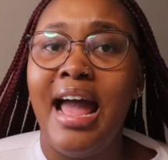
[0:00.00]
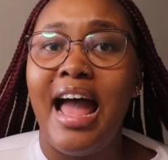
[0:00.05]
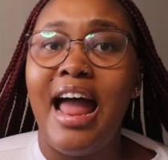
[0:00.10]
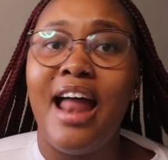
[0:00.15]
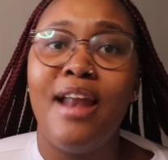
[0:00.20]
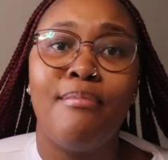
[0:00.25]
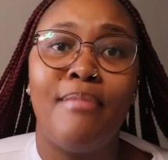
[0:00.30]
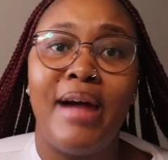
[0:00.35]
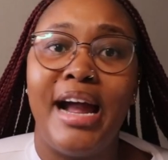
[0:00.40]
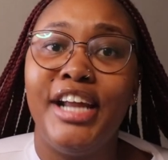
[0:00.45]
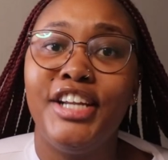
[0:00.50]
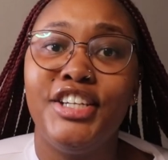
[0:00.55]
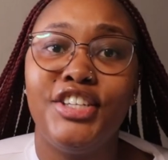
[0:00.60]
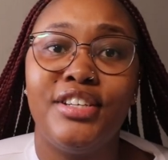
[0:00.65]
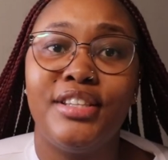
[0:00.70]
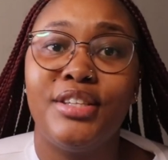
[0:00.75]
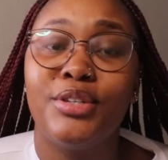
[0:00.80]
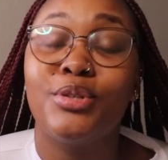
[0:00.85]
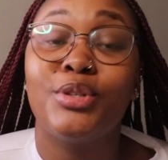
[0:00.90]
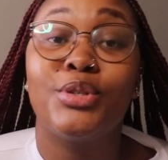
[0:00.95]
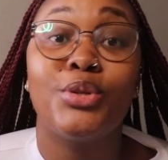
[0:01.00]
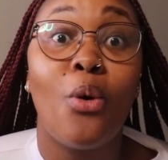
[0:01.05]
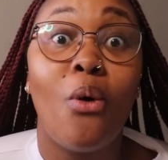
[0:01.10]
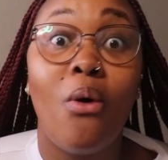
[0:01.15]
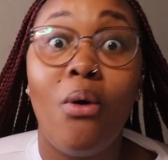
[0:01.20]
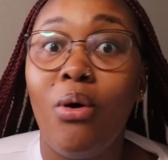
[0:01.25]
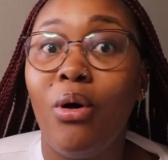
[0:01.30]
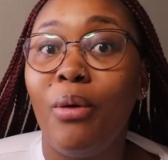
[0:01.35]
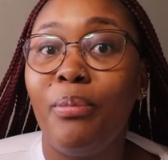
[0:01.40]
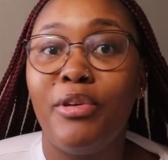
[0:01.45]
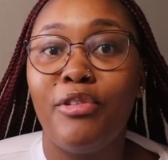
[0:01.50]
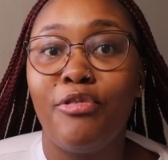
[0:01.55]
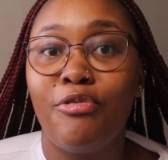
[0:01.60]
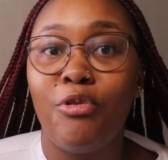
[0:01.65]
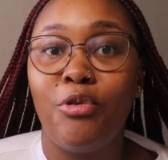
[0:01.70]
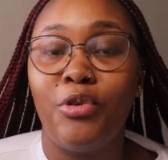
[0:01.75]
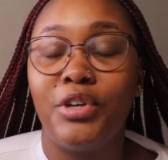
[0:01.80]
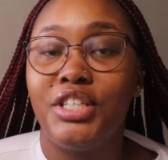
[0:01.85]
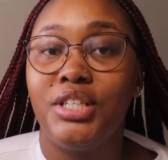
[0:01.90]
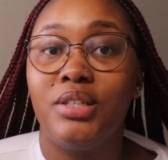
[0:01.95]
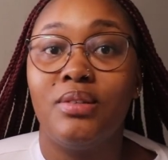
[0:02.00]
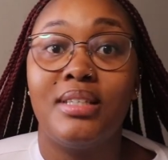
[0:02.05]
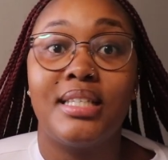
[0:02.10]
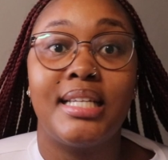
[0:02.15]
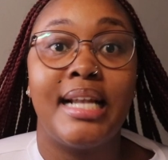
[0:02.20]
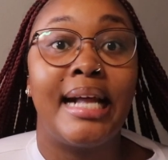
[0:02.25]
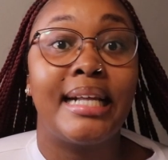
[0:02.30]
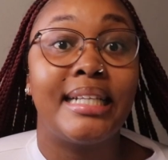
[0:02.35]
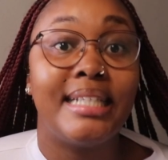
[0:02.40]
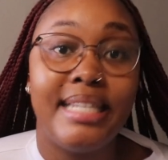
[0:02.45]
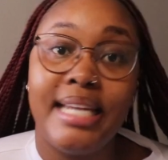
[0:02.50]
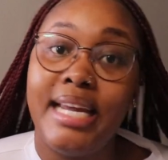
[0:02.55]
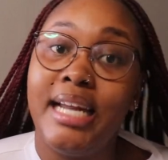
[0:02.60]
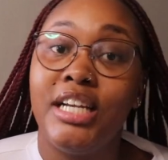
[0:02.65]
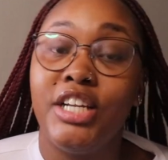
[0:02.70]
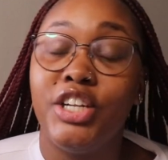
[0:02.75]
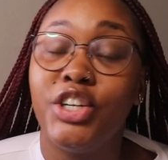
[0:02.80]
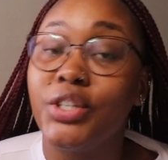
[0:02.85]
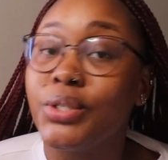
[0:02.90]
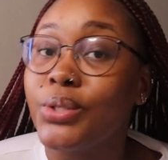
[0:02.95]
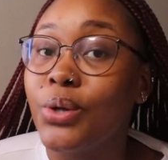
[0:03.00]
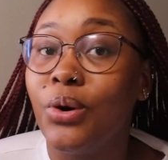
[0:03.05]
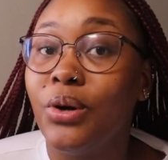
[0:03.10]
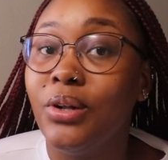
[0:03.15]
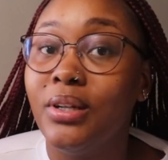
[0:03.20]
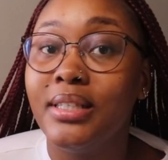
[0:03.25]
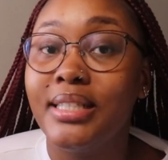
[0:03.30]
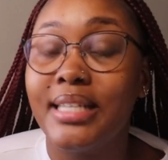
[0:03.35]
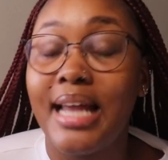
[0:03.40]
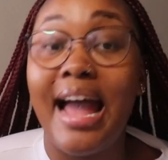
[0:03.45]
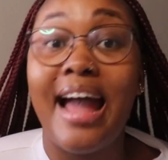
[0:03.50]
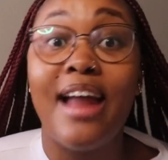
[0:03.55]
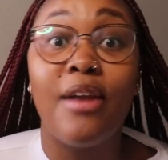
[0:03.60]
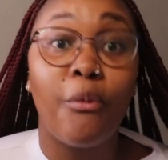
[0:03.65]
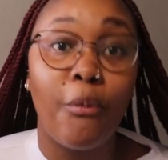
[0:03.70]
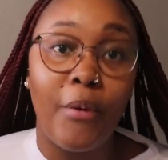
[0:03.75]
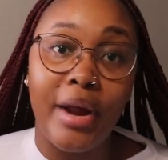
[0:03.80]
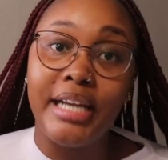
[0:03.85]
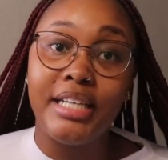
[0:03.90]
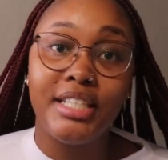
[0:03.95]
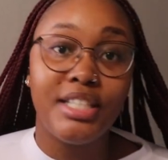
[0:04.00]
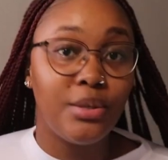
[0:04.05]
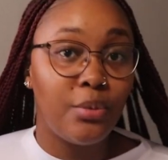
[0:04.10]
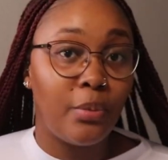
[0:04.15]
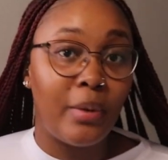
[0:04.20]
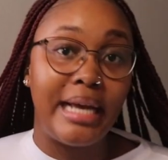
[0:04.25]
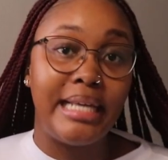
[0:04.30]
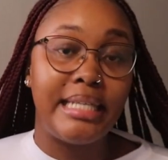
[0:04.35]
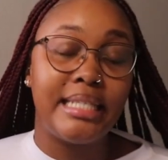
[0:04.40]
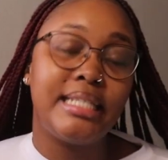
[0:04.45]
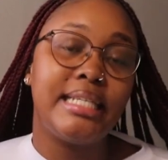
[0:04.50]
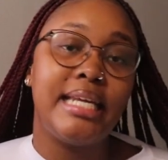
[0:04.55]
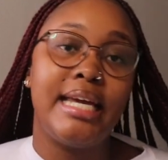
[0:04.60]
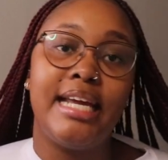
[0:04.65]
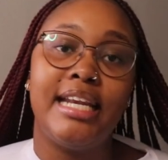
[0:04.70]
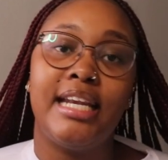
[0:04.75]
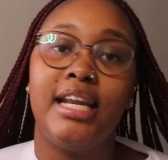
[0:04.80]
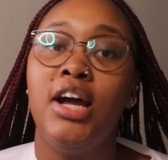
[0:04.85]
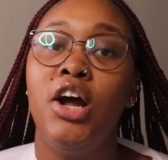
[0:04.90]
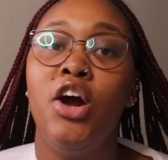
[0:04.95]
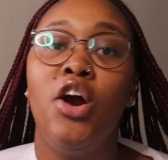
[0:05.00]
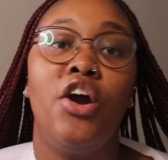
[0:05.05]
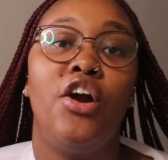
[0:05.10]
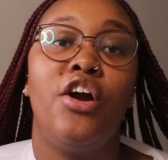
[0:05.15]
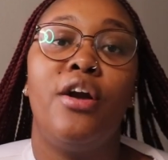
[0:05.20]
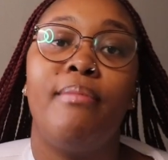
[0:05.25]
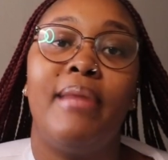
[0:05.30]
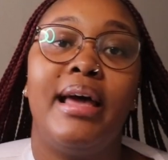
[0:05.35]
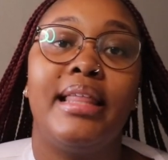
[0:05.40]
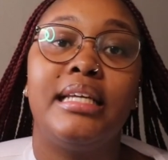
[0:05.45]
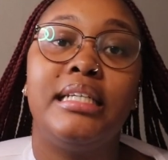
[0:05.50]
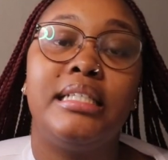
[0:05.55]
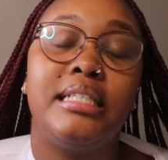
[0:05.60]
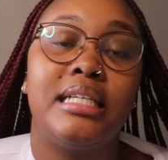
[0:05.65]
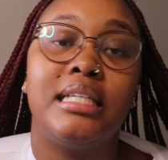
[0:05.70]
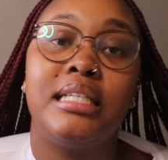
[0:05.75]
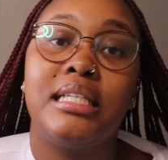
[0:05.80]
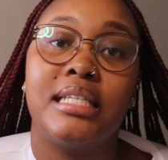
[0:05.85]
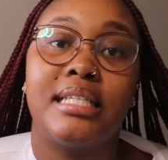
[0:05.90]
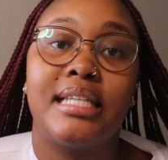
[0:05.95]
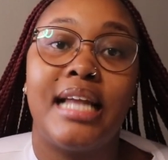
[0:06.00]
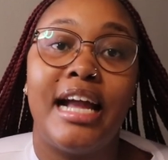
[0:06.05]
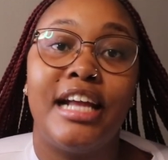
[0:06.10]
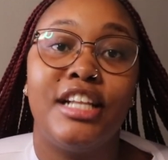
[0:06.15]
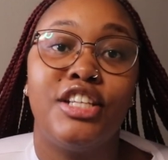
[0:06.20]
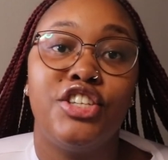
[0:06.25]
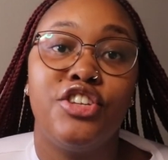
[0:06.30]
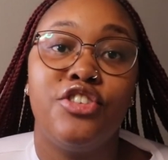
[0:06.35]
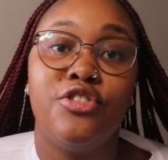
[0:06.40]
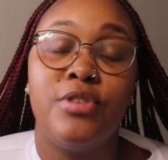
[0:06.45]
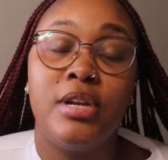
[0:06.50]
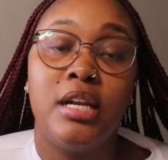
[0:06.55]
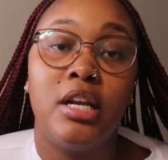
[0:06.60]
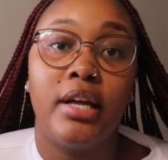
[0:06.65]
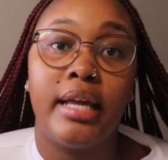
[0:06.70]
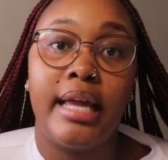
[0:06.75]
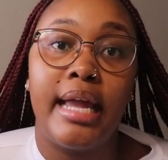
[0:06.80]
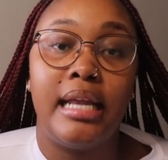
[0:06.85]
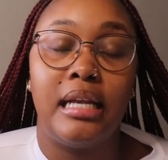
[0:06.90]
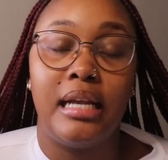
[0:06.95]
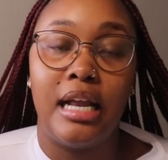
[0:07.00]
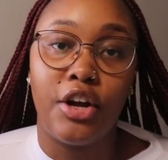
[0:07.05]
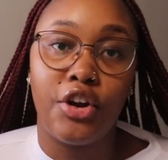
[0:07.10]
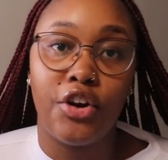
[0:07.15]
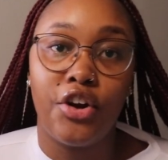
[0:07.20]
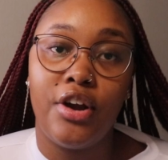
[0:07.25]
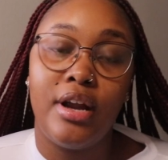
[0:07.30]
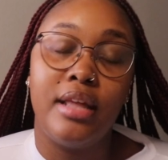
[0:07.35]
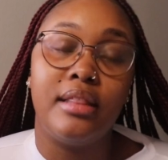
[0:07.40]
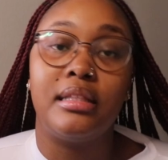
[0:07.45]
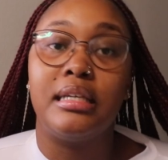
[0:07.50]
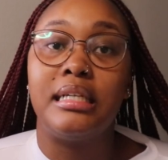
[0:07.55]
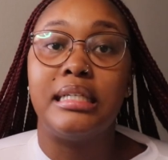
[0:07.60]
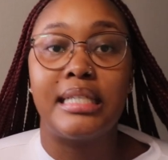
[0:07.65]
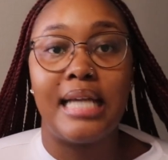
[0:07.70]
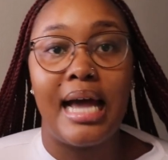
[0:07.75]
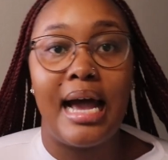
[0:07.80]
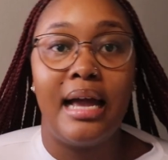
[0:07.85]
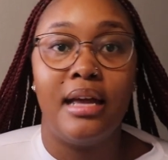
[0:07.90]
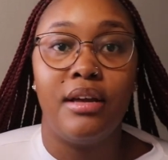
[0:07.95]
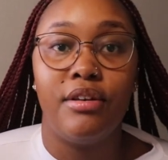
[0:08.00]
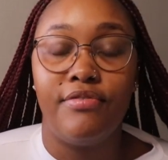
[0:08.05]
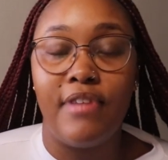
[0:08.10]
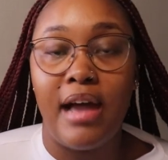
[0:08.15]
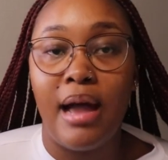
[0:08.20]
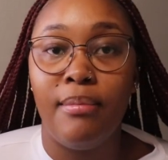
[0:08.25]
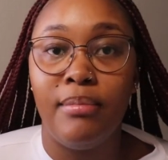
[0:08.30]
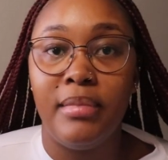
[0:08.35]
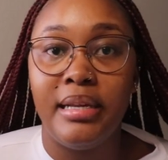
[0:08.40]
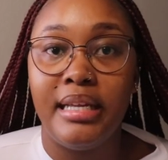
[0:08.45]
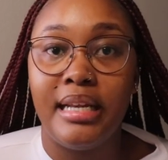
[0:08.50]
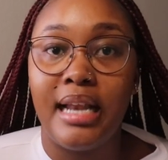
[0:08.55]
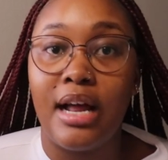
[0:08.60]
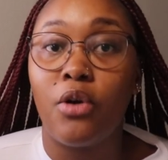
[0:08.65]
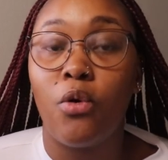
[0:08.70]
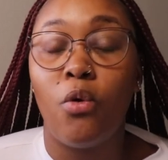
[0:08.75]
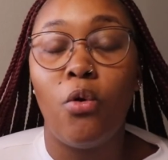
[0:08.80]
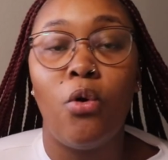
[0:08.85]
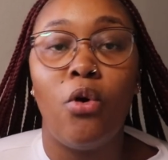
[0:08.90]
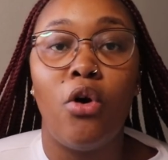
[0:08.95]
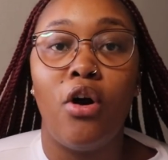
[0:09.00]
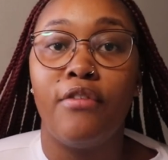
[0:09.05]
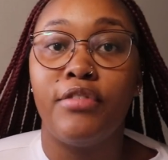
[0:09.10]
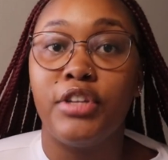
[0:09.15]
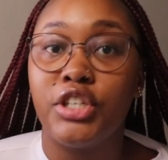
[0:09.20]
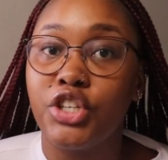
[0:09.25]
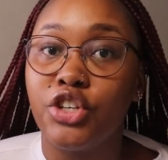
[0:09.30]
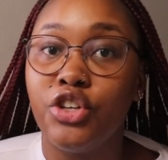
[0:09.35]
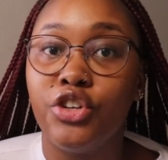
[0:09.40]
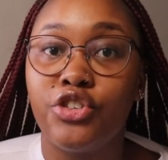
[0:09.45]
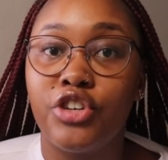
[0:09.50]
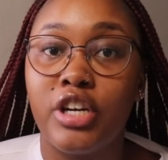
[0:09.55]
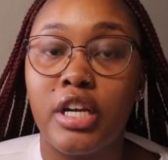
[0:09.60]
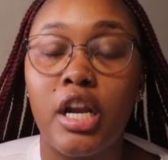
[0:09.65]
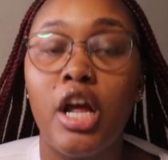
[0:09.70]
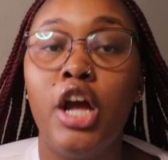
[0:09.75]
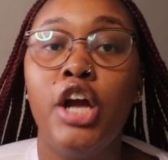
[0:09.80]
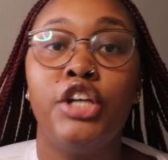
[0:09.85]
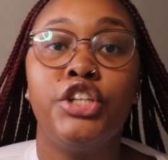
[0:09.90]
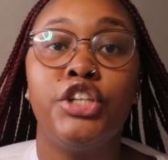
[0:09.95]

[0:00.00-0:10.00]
And mind you, this was all before she was like 10 years old. And when she was 10, her mother did decide to relocate like her and the entire family, like all of the children,